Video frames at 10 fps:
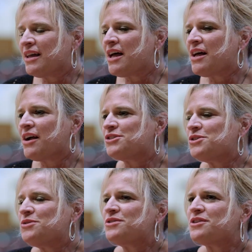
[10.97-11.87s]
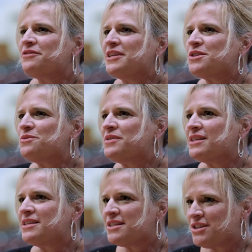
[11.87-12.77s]
Uh, our students are faced with a
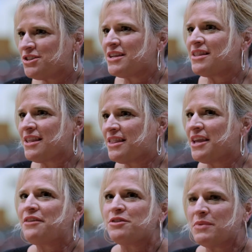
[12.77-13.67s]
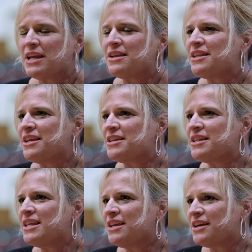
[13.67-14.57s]
decision that they have to make at the end of
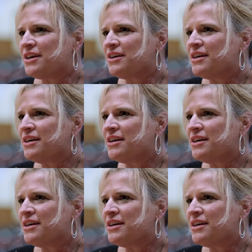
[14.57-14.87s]
the year,